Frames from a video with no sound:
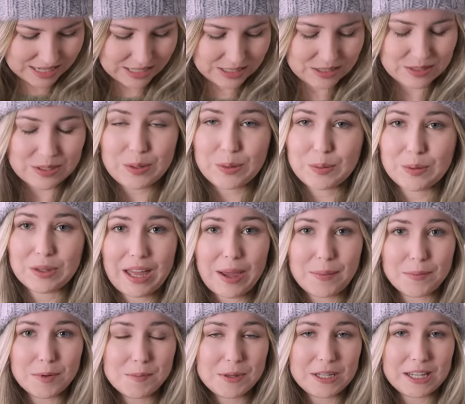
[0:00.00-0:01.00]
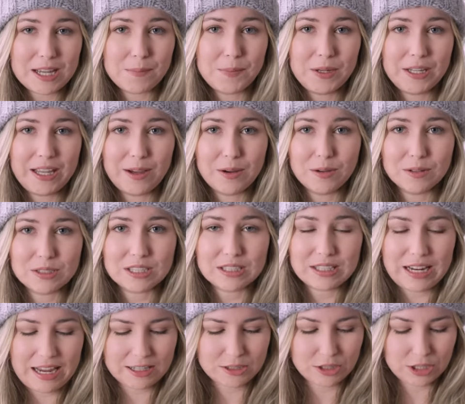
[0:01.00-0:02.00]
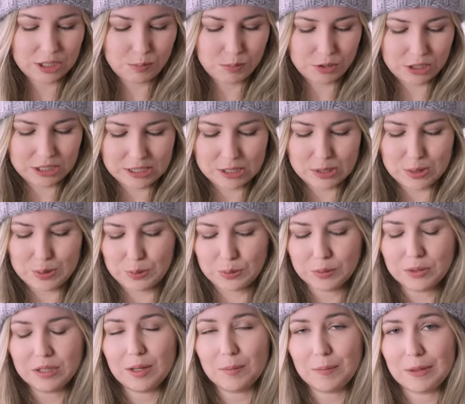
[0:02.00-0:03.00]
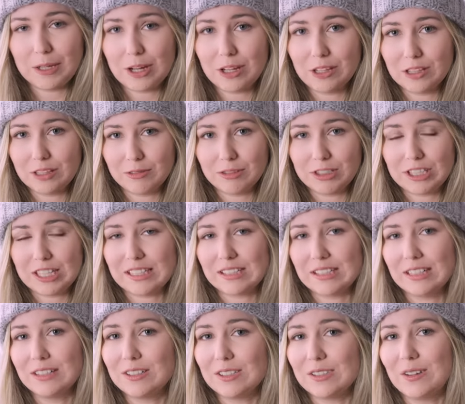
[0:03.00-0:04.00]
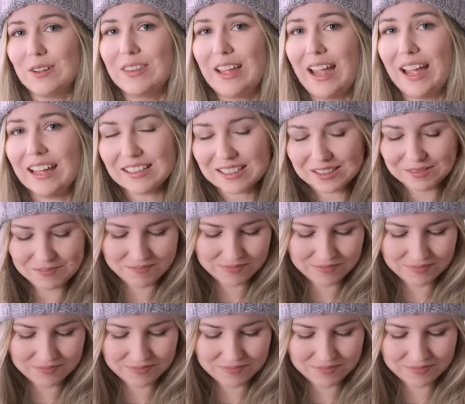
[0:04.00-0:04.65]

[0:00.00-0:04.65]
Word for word: So that will be coming out actually pretty soon. I'll be calling for test knitters on that.